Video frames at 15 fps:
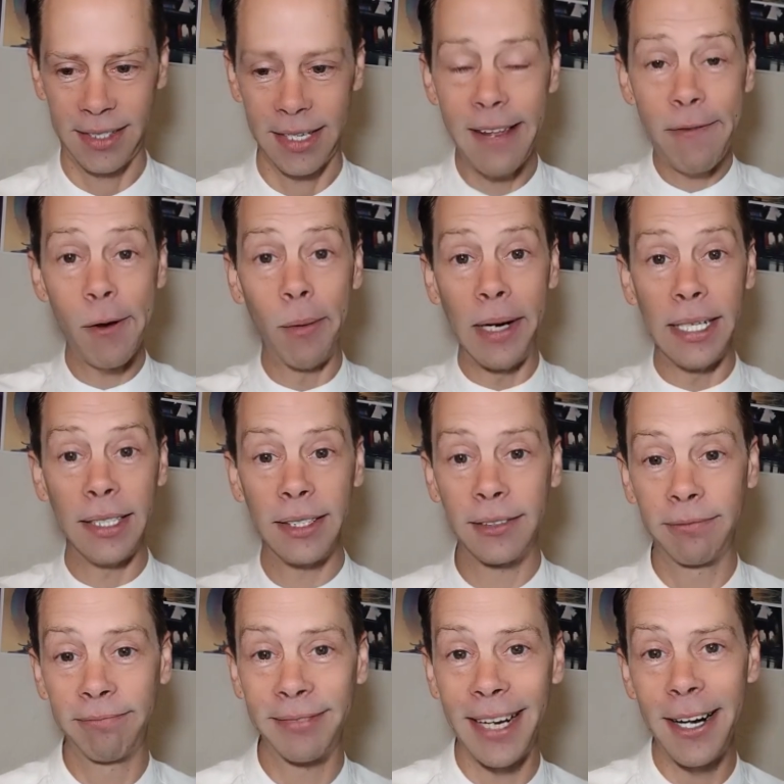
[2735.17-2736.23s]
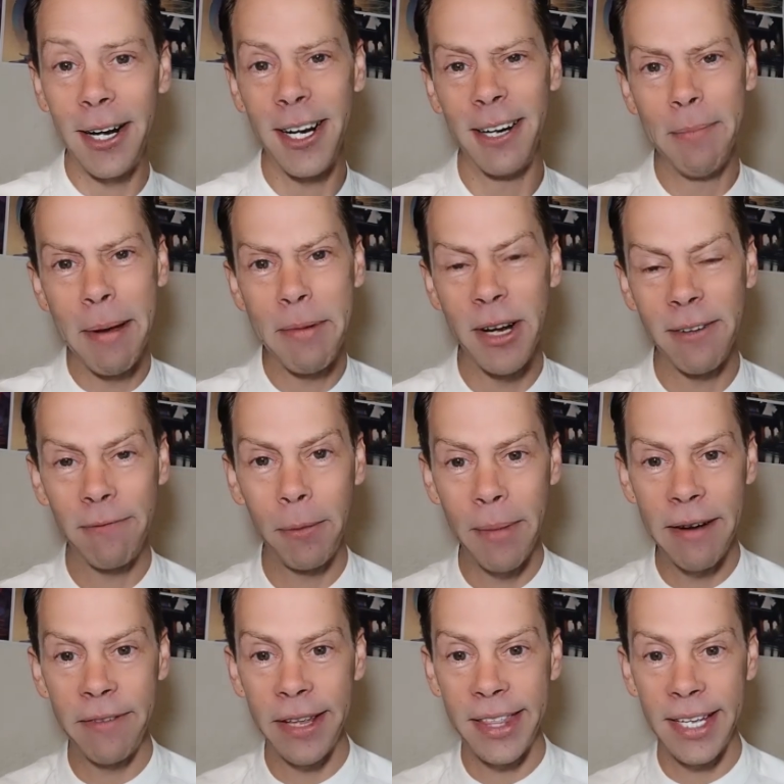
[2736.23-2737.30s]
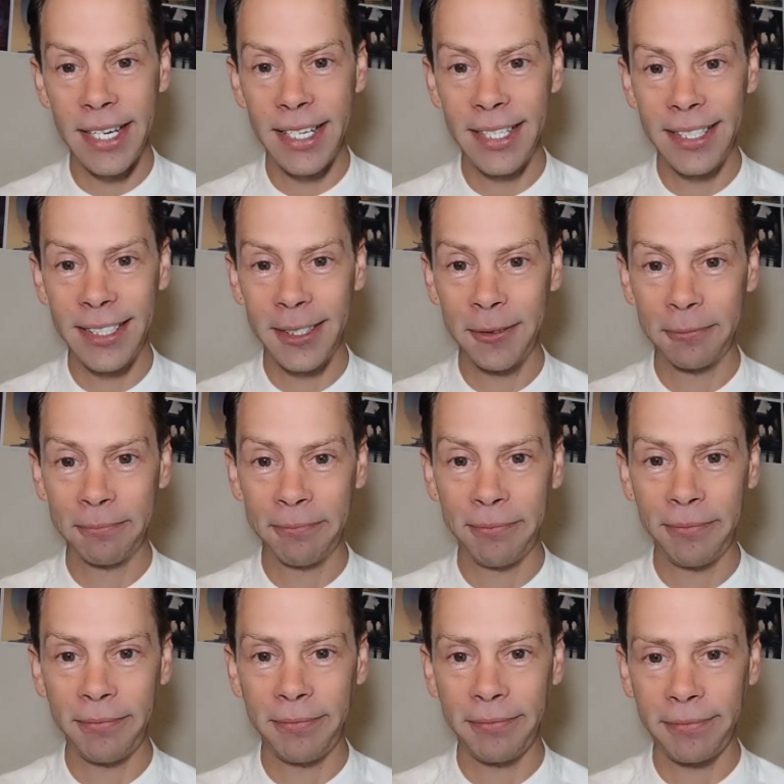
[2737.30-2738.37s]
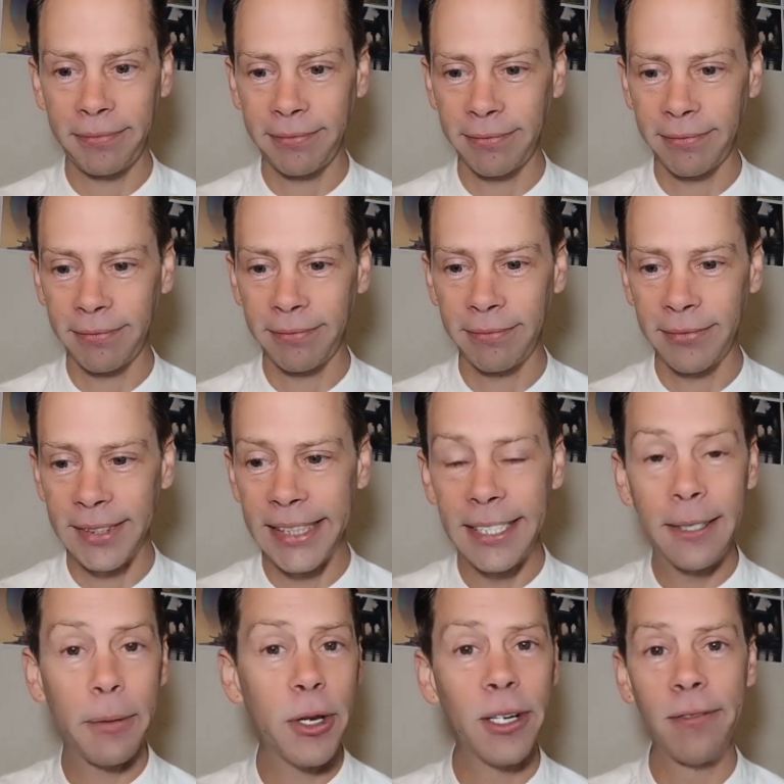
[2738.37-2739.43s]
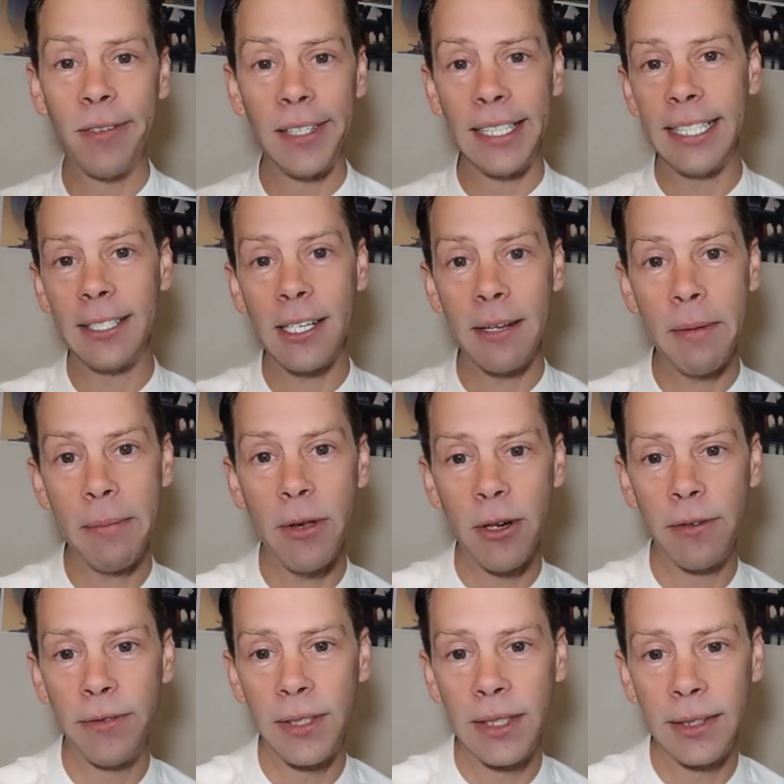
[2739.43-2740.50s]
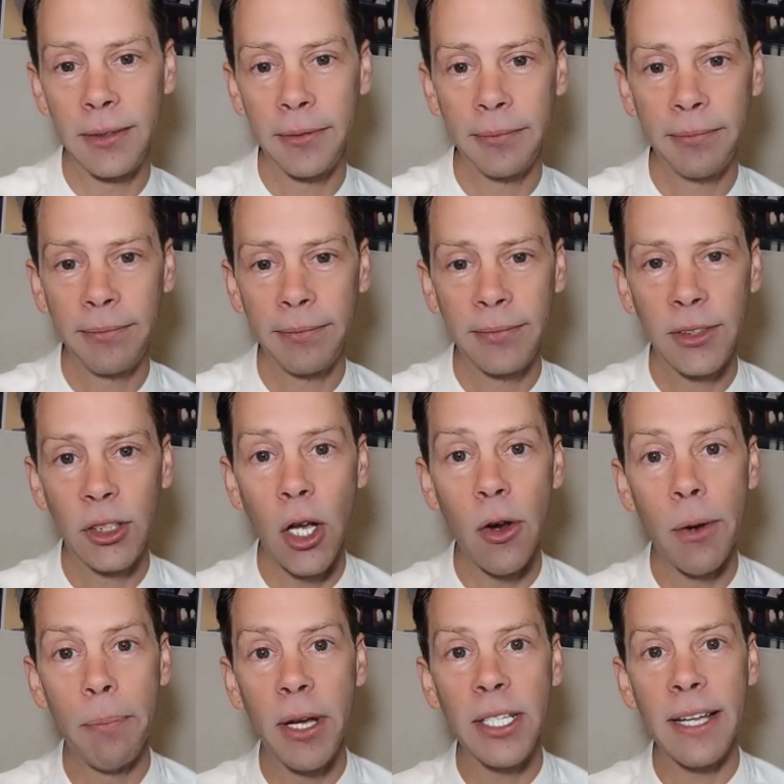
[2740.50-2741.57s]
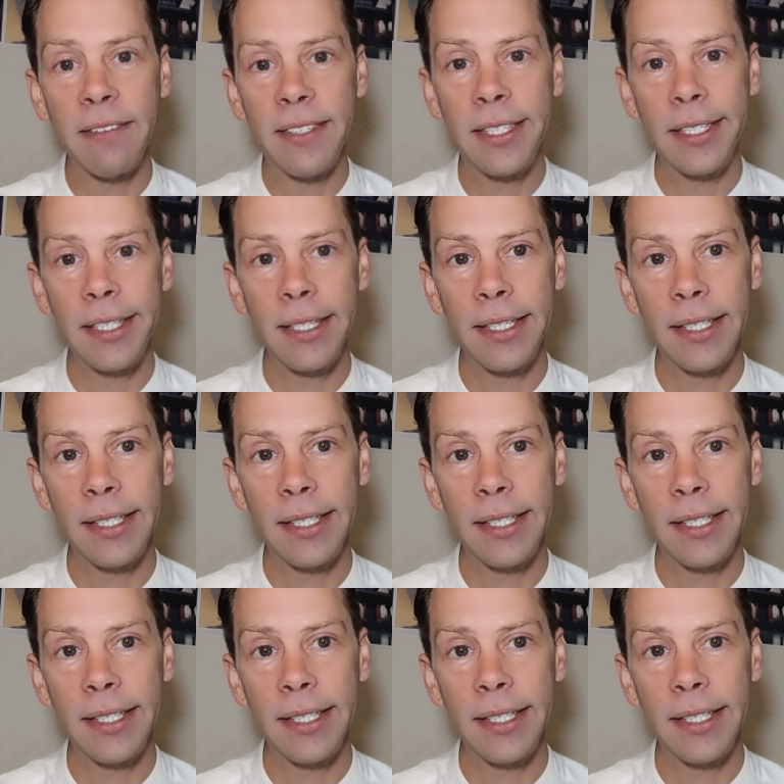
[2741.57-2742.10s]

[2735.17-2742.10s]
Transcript: If you want. I don't know, maybe you don't film everything. It's beautiful. It's going to be beautiful. So, because I'll say